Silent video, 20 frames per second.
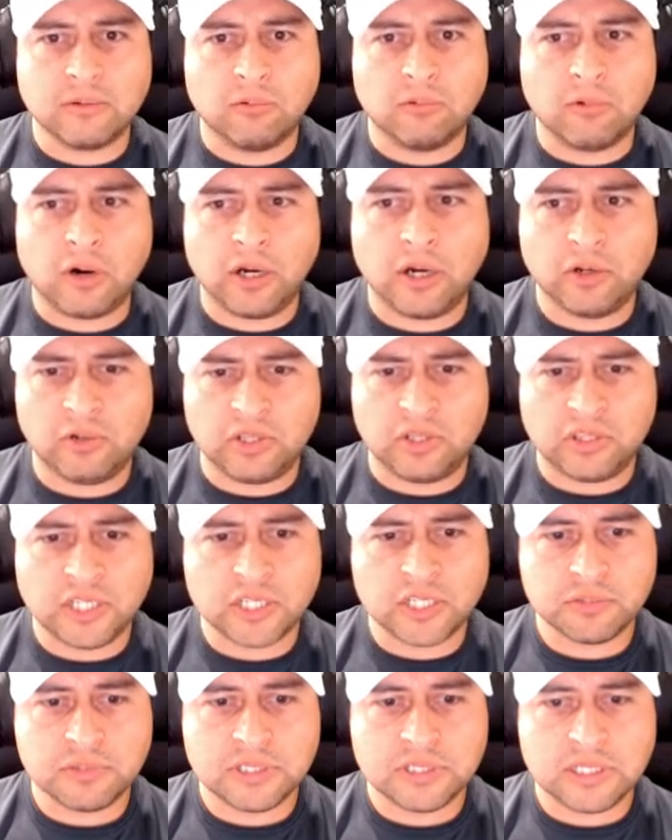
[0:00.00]
water and
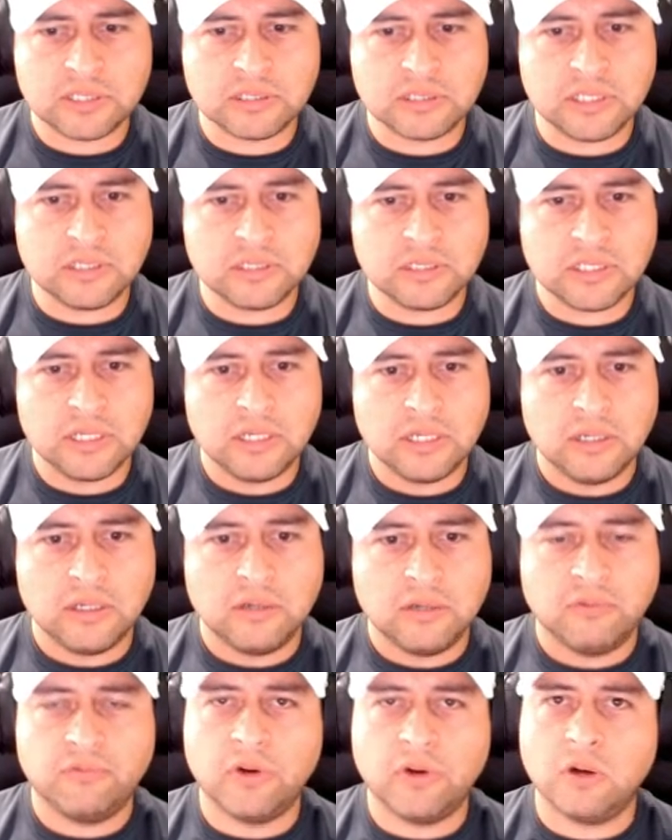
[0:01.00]
dust resistance.
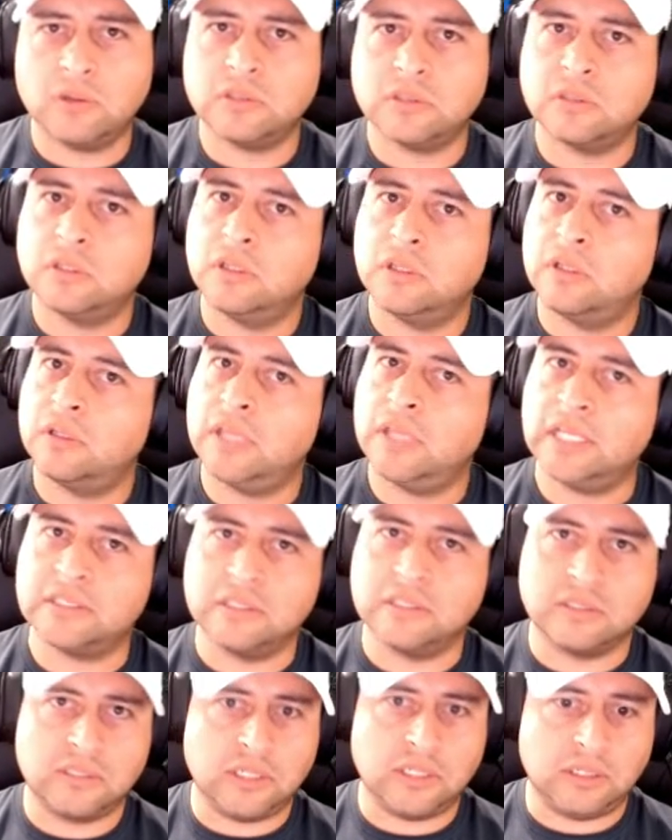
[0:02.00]
Folks, that's
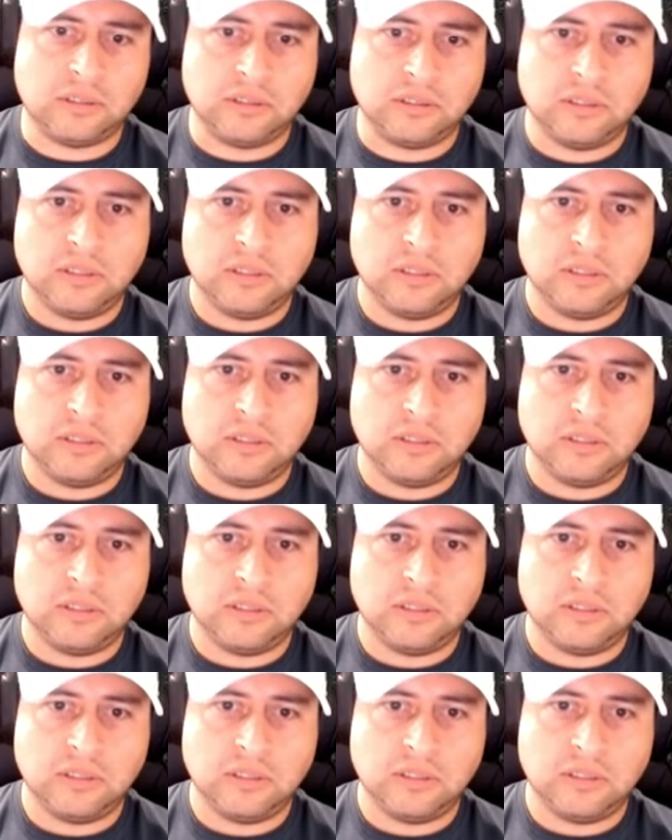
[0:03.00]
insane.